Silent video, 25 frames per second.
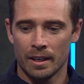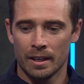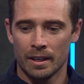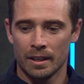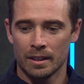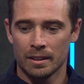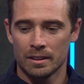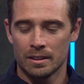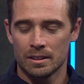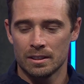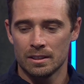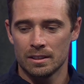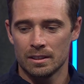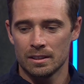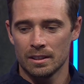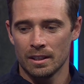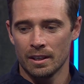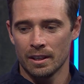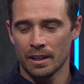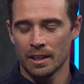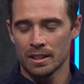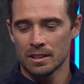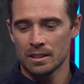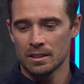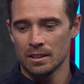it's,
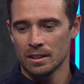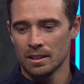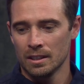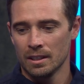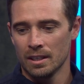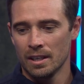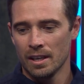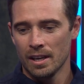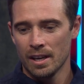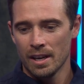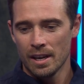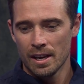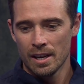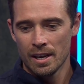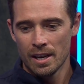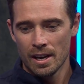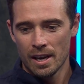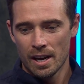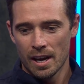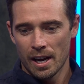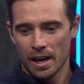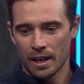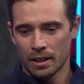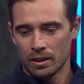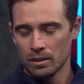I guess,
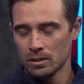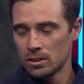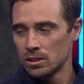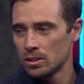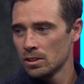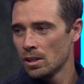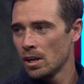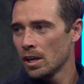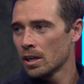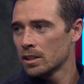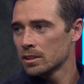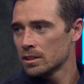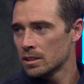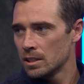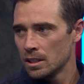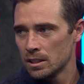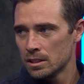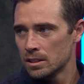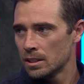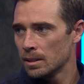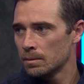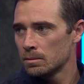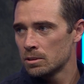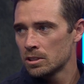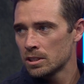a good sign, because the
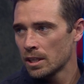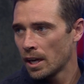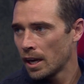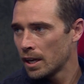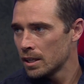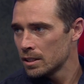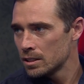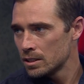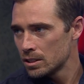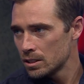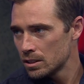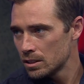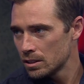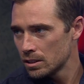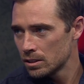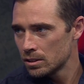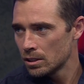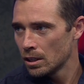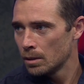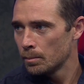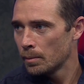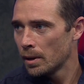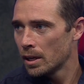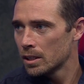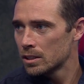Test team's changed
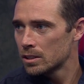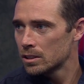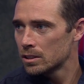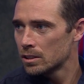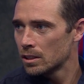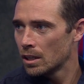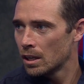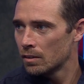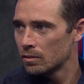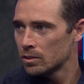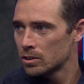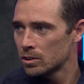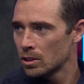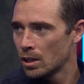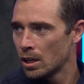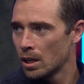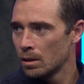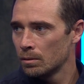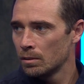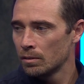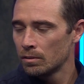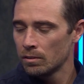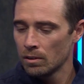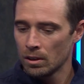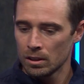so much over
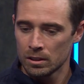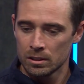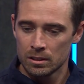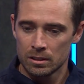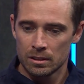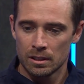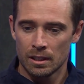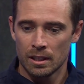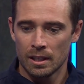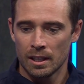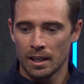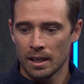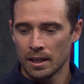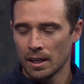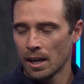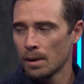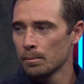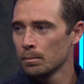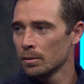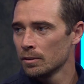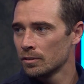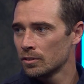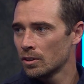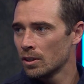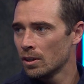time. We've lost a
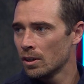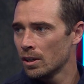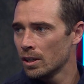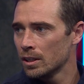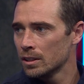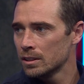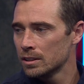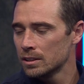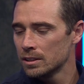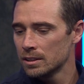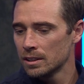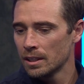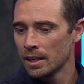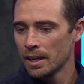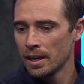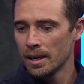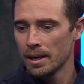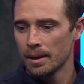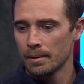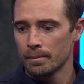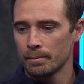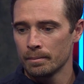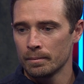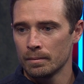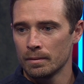number of guys
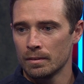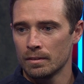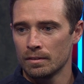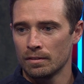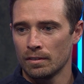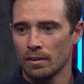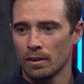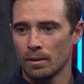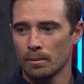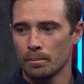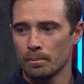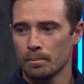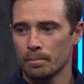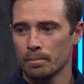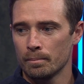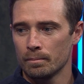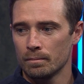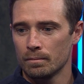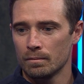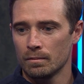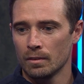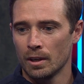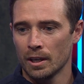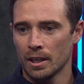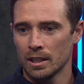from,
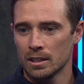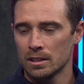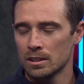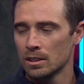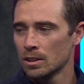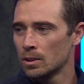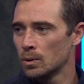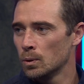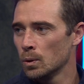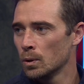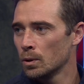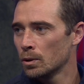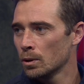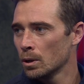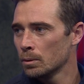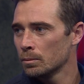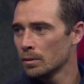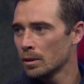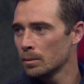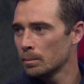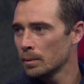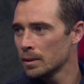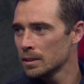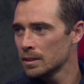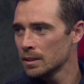I guess, the core group
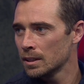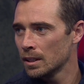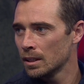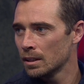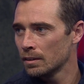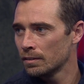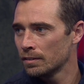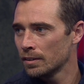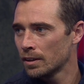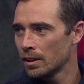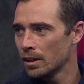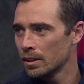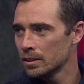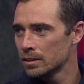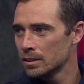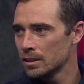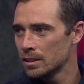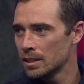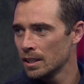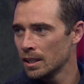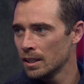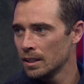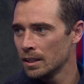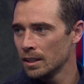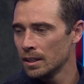that have been together for close to
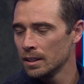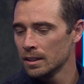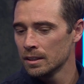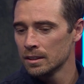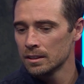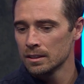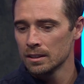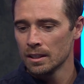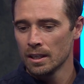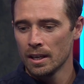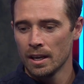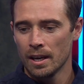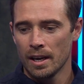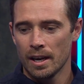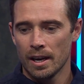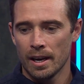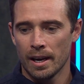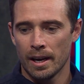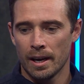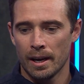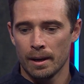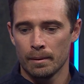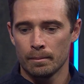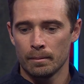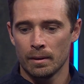10 years,
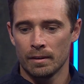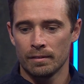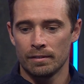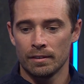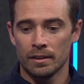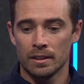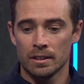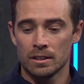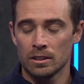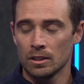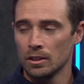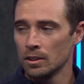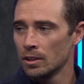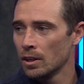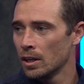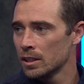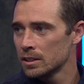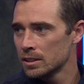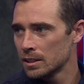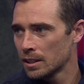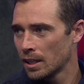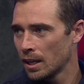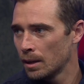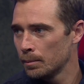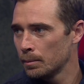and for these new guys
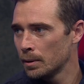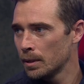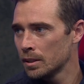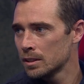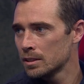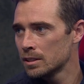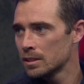to come in and